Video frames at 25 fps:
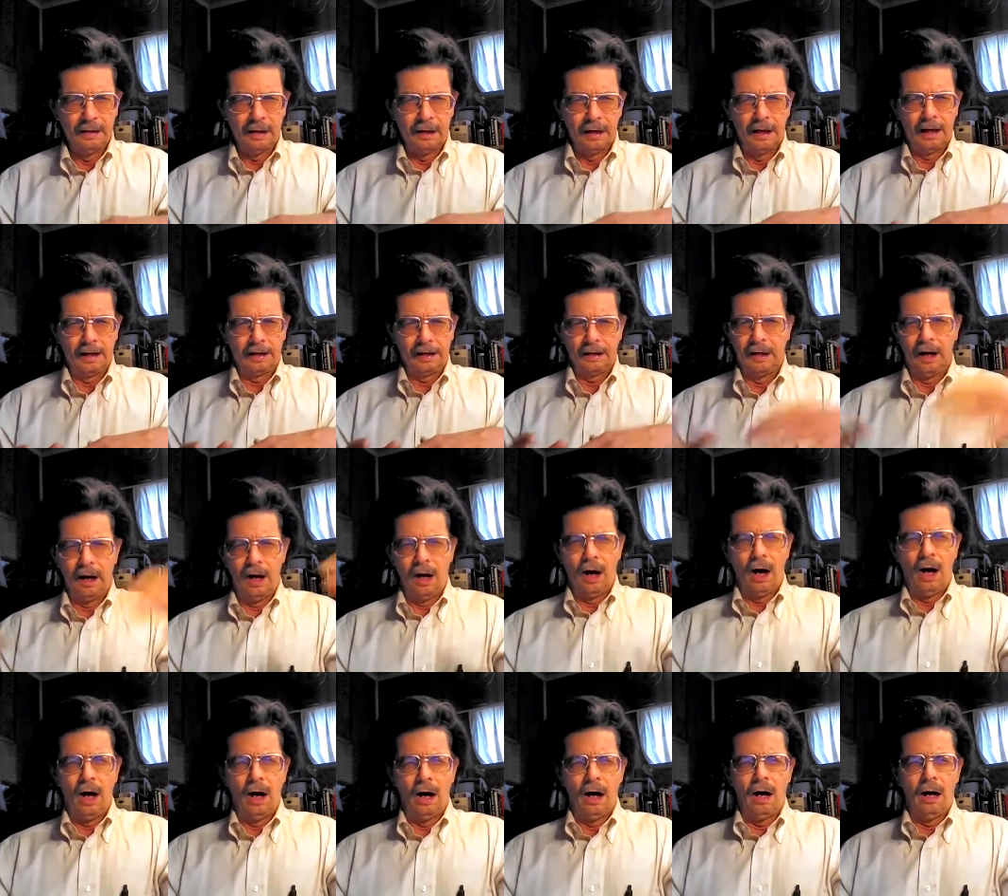I can
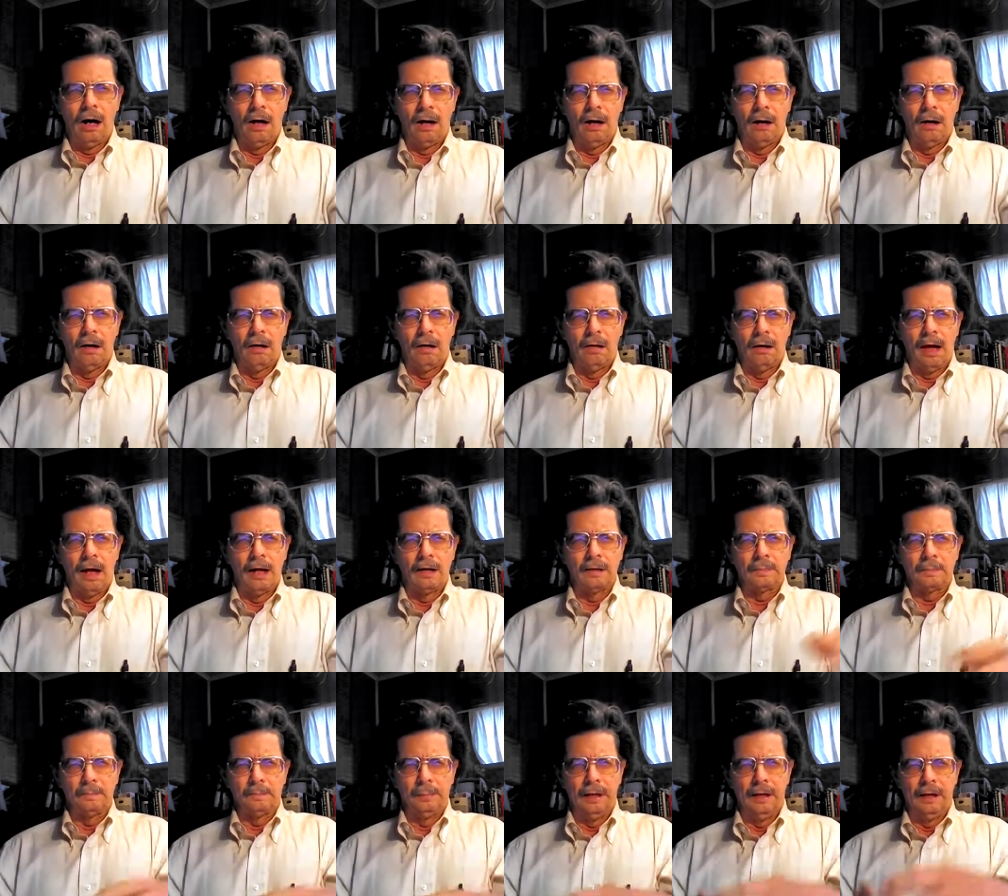
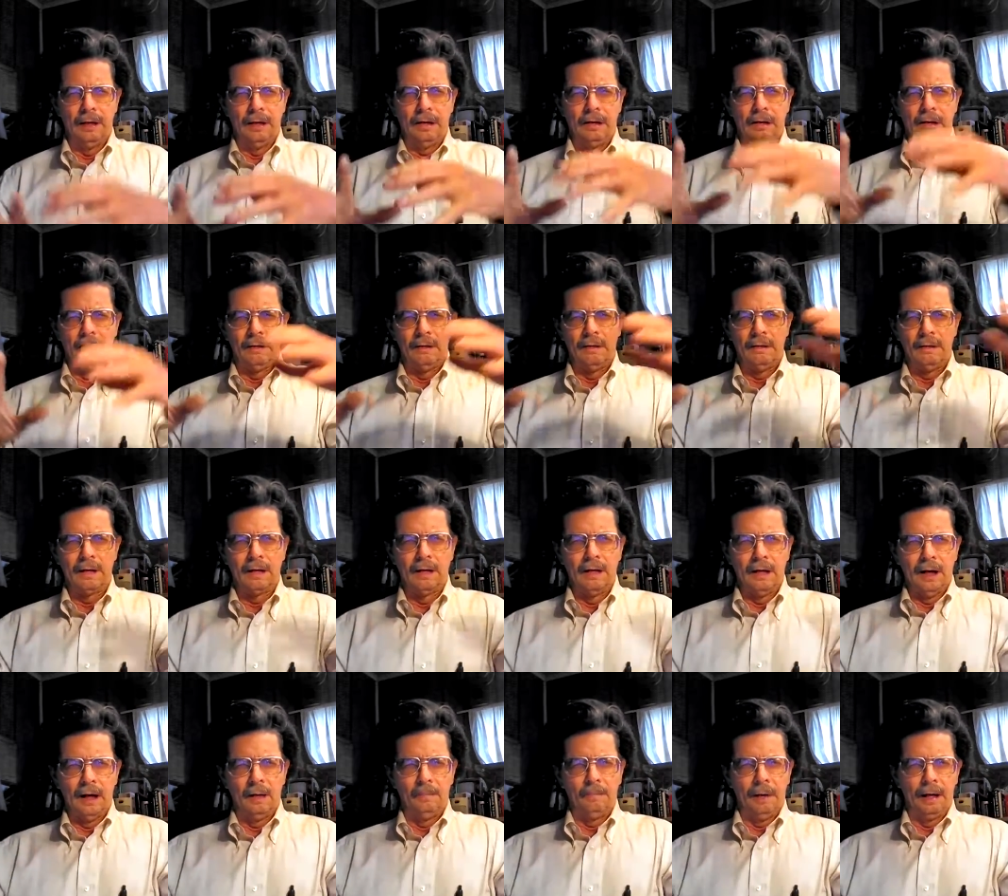always build
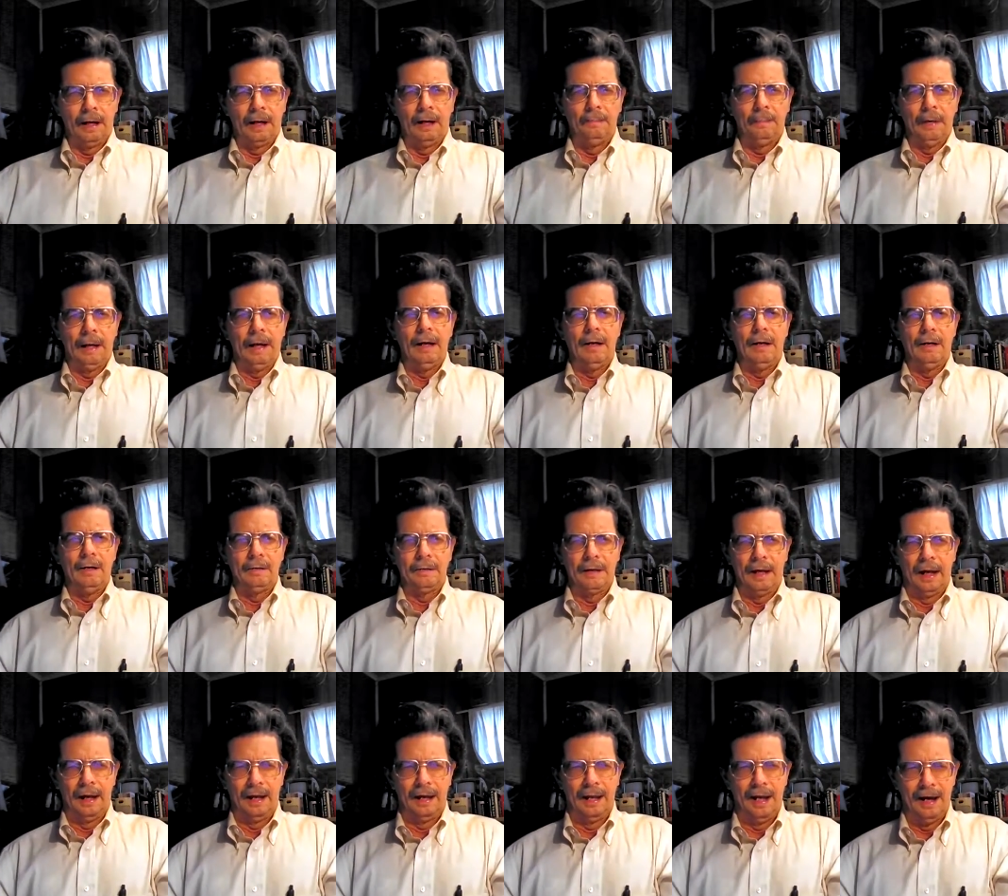a bigger
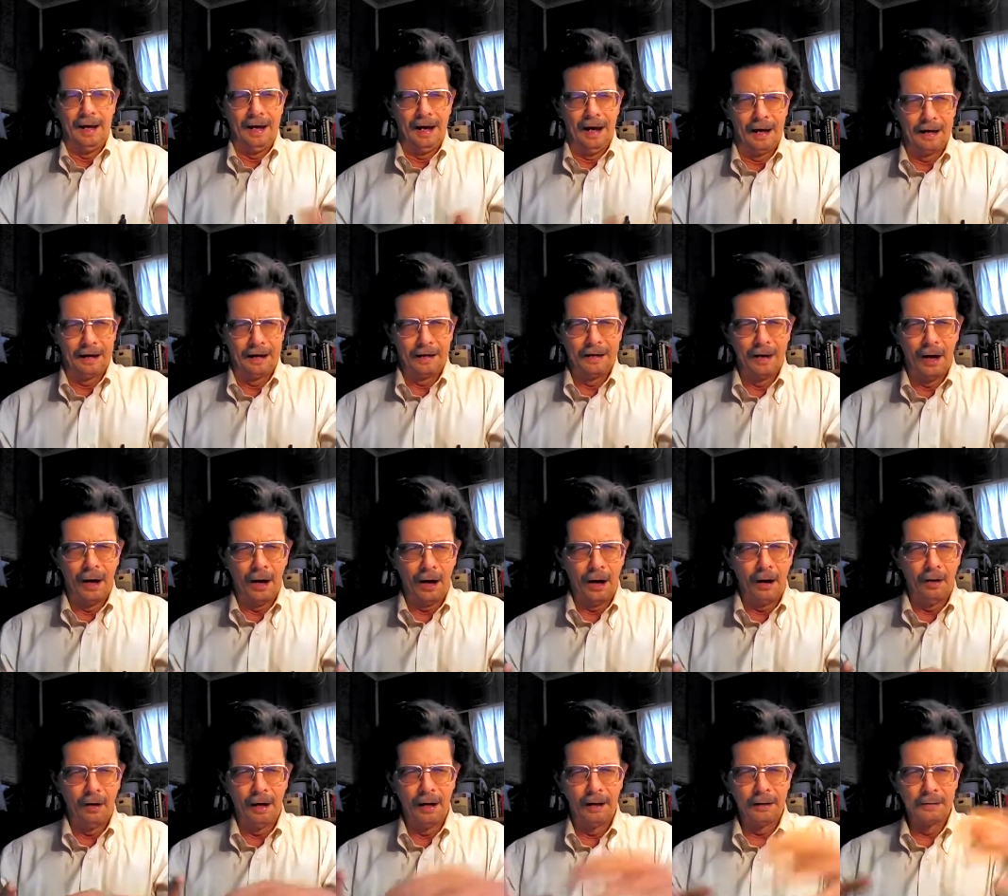building. I can
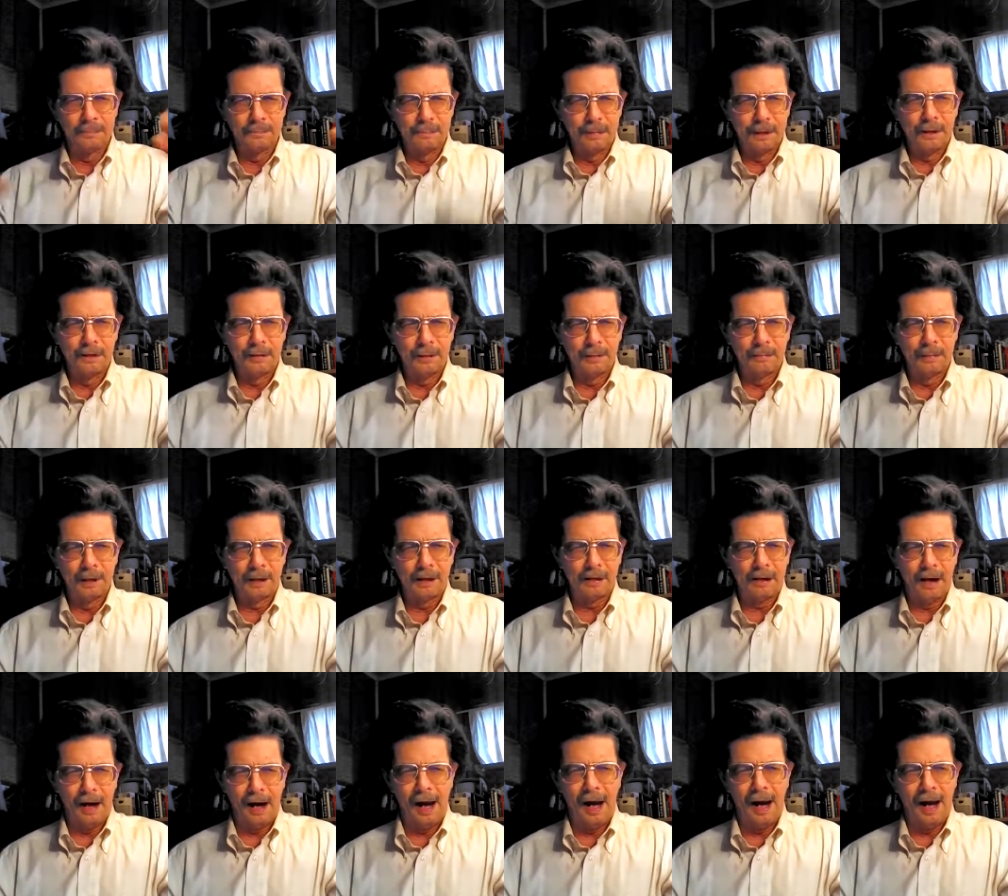always build a
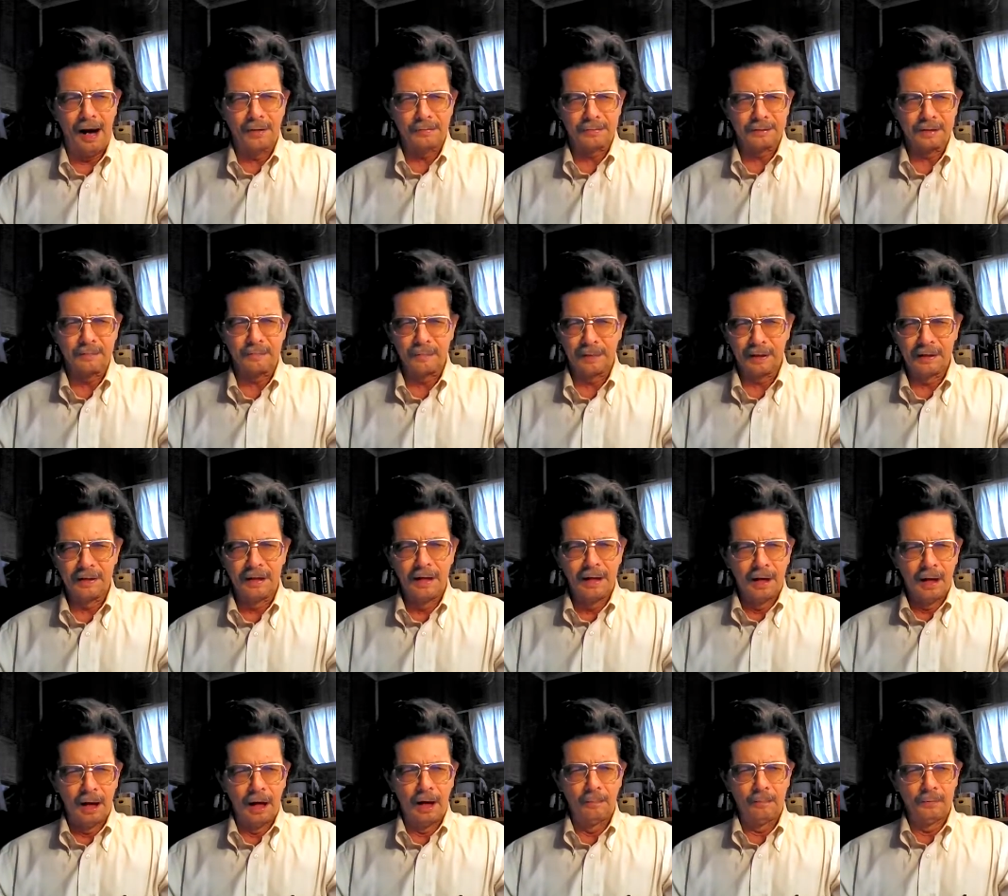bigger house
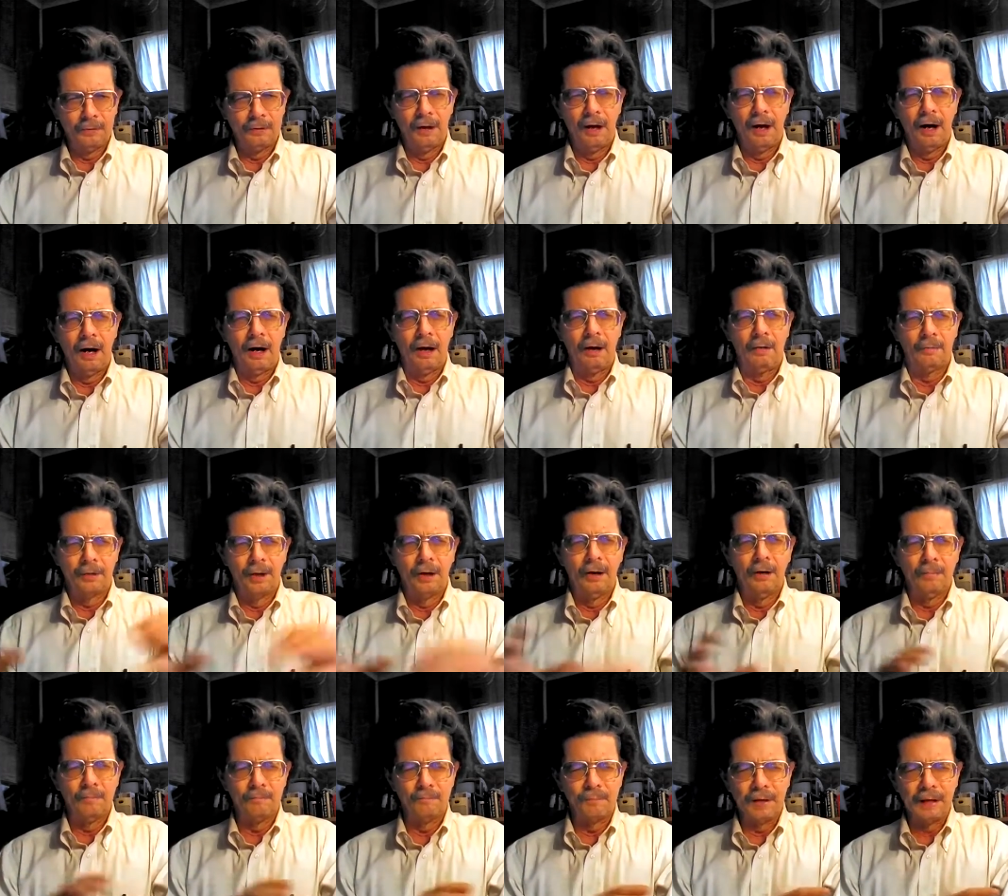if you all
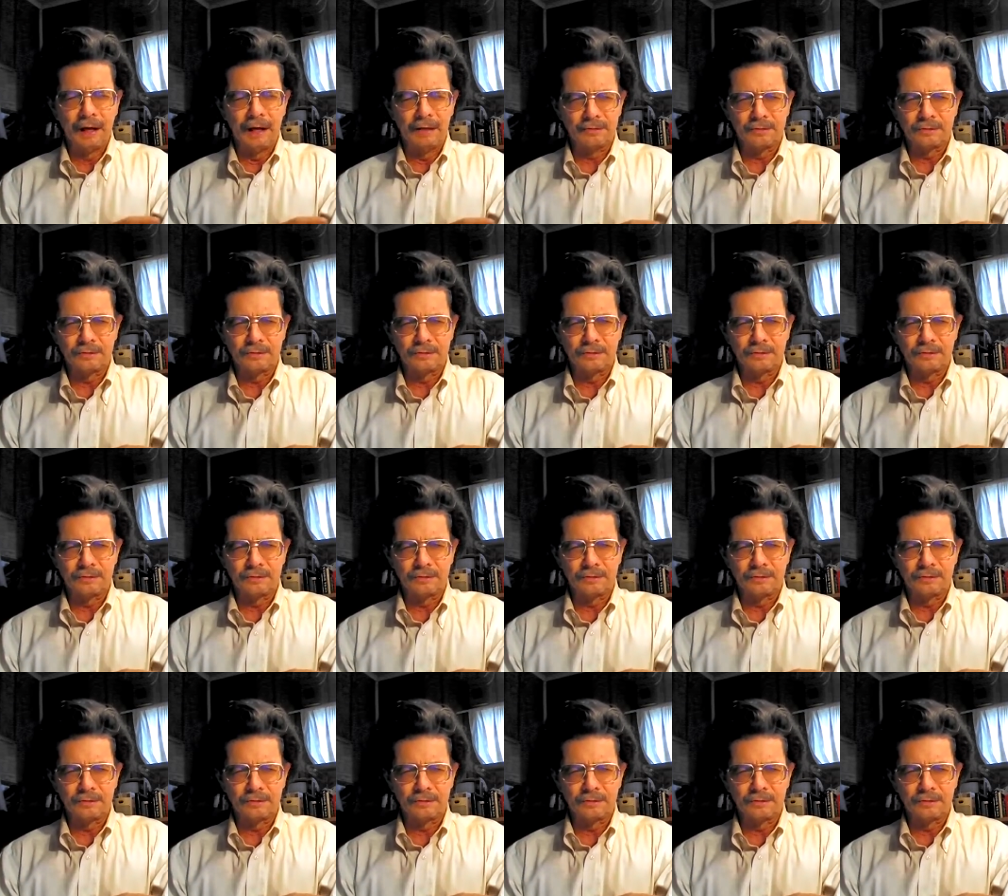don't fit.